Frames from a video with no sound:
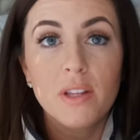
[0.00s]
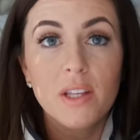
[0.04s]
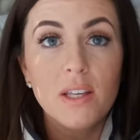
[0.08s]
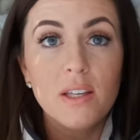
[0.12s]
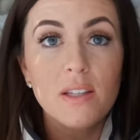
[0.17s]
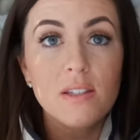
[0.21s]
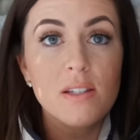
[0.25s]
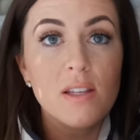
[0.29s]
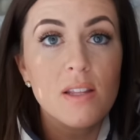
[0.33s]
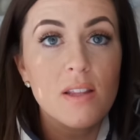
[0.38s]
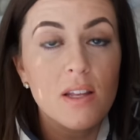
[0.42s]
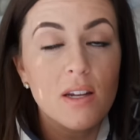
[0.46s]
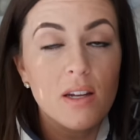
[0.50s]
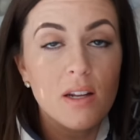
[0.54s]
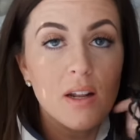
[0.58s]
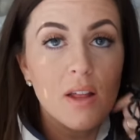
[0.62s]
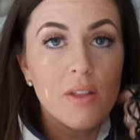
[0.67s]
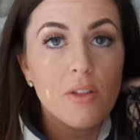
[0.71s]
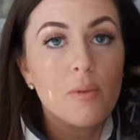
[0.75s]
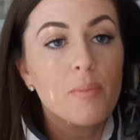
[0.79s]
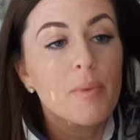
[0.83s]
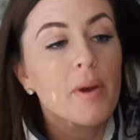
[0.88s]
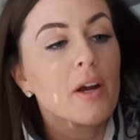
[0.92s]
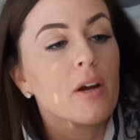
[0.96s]
these and then
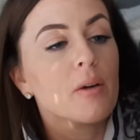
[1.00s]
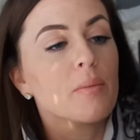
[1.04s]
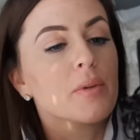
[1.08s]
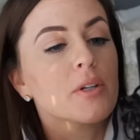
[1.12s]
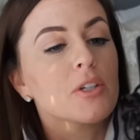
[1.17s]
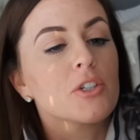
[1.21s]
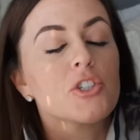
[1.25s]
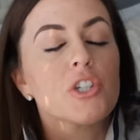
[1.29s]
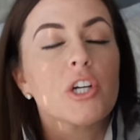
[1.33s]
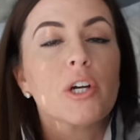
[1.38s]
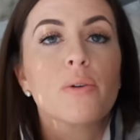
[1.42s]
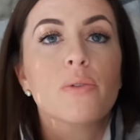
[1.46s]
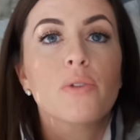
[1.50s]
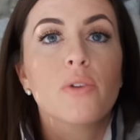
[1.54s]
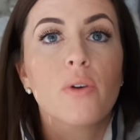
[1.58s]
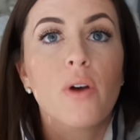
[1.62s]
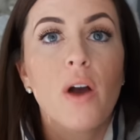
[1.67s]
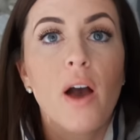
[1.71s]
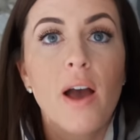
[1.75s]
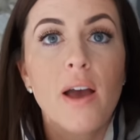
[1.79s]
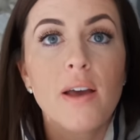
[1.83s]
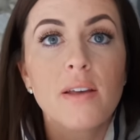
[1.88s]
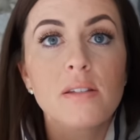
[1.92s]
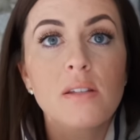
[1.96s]
another pair I'm going to share with you
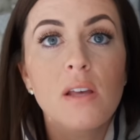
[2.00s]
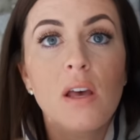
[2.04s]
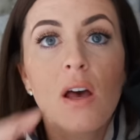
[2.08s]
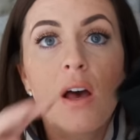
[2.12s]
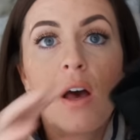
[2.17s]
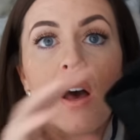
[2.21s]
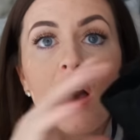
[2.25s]
guys.